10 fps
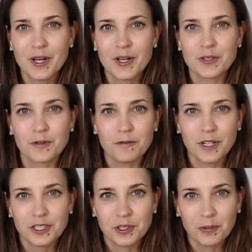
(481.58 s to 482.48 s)
So
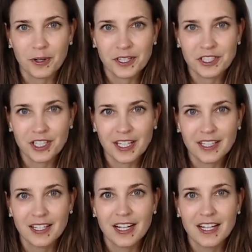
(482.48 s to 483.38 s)
finish your worksheet,
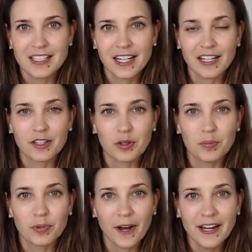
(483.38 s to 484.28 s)
take a little
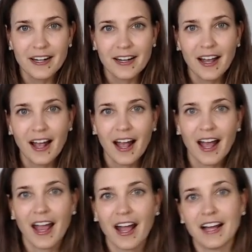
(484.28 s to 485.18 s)
break,
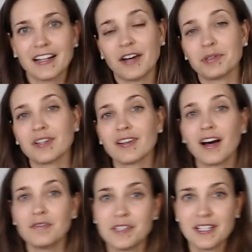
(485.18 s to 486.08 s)
and I would
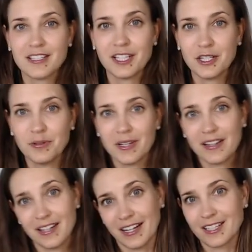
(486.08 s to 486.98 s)
love to see you in
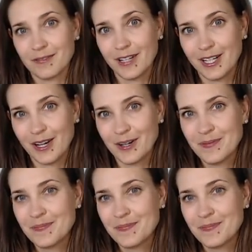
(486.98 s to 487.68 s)
the next video.